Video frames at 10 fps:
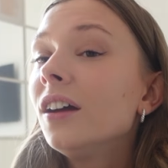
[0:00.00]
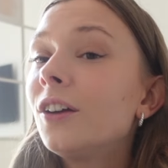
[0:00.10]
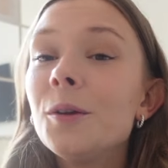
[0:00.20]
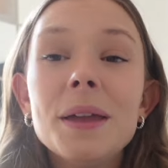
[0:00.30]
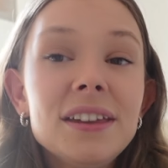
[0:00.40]

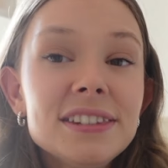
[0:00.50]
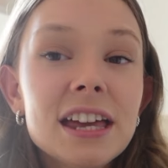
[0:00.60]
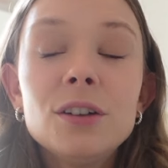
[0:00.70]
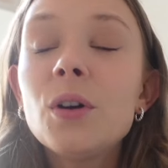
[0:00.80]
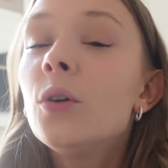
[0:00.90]
Go make
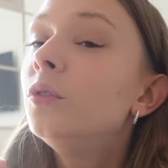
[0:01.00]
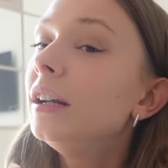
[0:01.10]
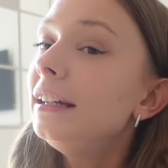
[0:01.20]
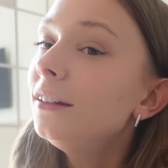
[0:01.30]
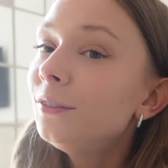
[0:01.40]
yourself a
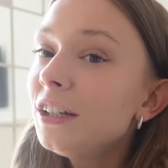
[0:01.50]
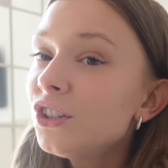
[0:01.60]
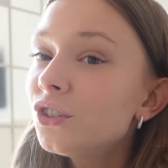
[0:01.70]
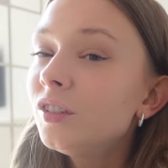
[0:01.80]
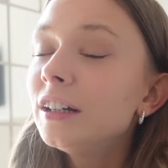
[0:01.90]
really lovely
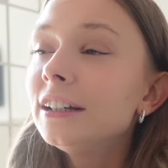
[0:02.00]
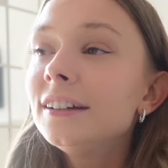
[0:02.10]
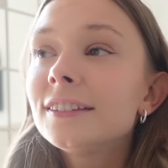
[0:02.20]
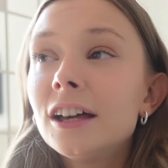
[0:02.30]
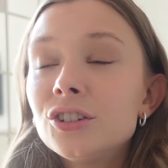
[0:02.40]

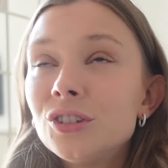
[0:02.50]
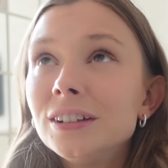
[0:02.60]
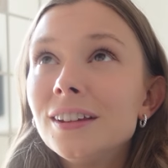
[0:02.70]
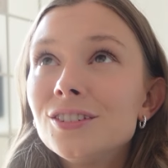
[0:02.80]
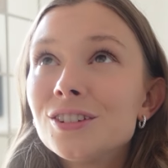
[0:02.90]
drink, that
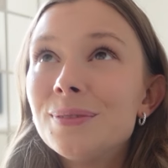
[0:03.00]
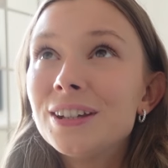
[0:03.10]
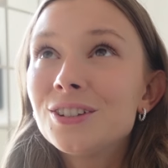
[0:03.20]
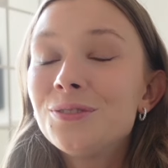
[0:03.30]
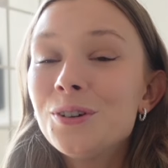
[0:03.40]
drink that just
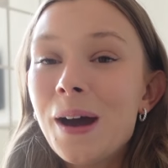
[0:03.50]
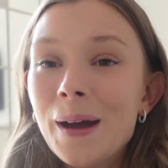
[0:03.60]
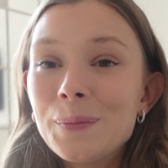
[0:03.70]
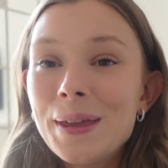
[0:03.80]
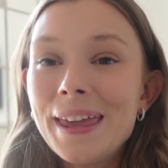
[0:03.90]
makes you feel
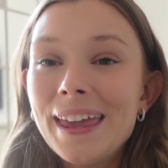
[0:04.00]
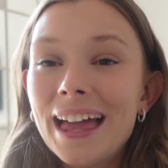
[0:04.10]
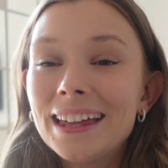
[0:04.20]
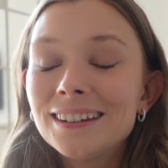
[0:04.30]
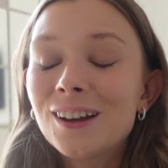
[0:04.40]
happy
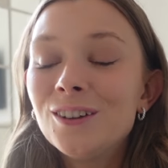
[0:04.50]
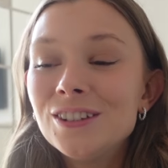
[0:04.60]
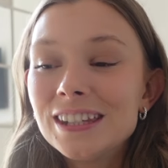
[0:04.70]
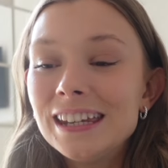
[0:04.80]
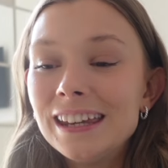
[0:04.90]
and
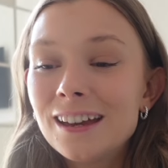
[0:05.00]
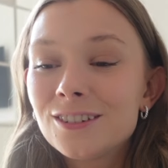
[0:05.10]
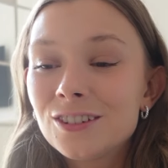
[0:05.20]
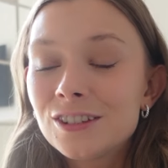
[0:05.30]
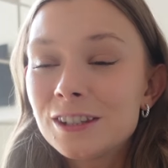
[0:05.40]
cozy
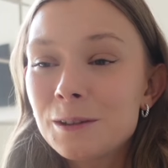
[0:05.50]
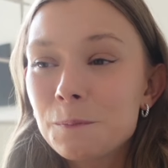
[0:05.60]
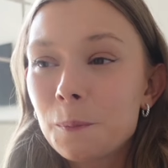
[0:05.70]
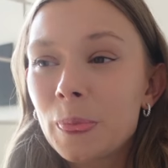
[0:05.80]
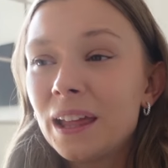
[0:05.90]
and just
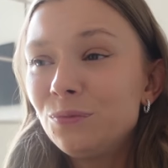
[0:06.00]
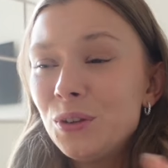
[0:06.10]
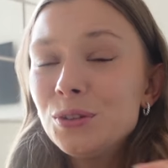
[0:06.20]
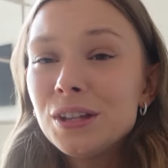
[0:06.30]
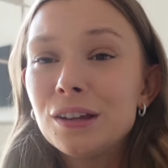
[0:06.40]

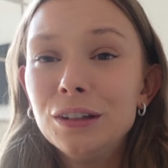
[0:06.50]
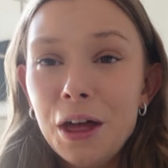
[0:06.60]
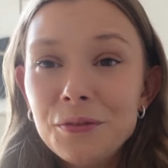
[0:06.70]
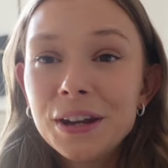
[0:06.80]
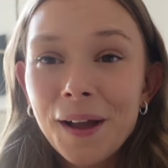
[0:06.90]
feels like
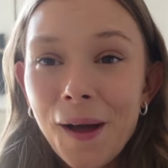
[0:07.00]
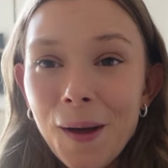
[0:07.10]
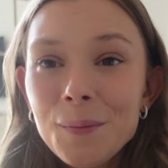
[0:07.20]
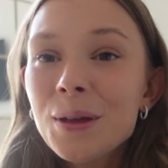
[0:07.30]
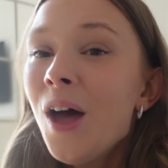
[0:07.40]
love in a
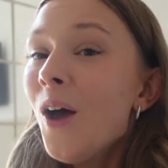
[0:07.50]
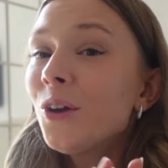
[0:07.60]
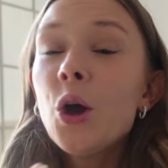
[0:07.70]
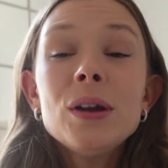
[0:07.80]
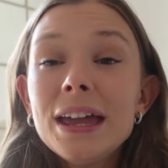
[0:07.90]
cup.
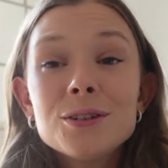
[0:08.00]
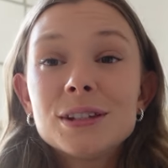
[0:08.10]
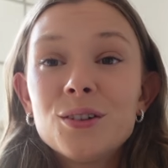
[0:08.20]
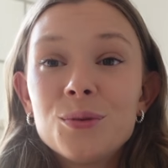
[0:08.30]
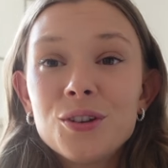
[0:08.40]
Go get
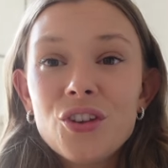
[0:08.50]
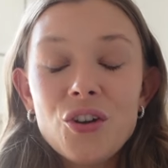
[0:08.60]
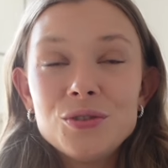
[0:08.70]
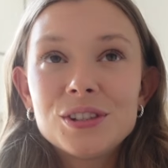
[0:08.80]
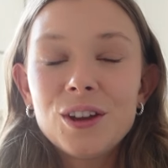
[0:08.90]
yourself one of
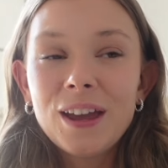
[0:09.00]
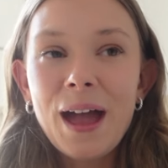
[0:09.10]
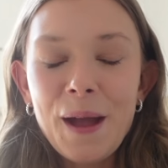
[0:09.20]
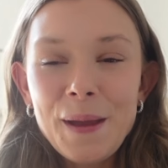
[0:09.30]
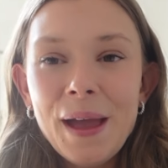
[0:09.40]
those,
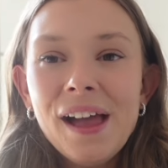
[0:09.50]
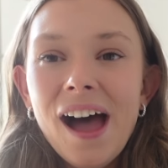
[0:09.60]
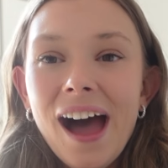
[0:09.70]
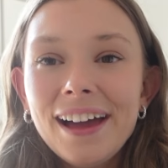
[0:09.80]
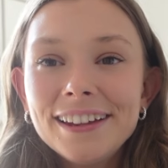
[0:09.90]
okay?
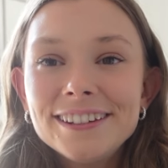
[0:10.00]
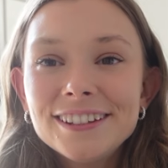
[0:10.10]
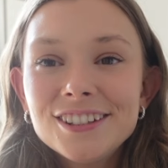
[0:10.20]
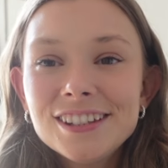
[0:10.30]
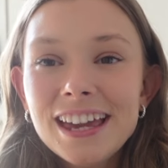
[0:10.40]
And
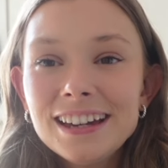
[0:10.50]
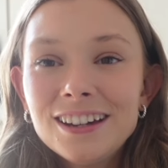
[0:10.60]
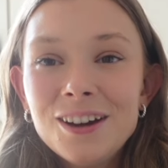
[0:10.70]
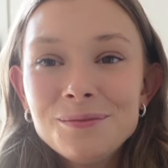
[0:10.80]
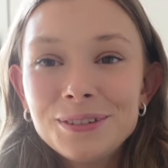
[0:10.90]
just get
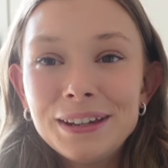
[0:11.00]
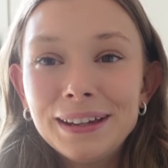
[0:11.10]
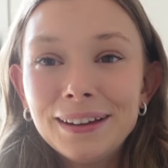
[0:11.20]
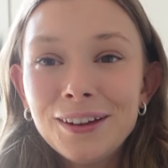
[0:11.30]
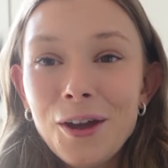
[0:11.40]
comfy and